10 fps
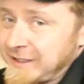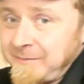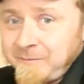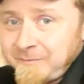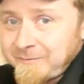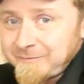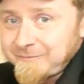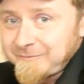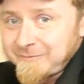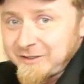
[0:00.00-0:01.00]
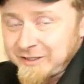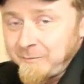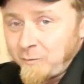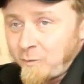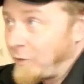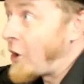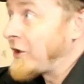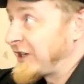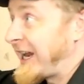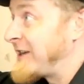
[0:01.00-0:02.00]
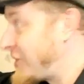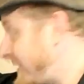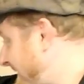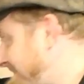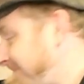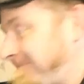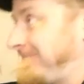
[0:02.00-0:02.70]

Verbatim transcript: because some logs can just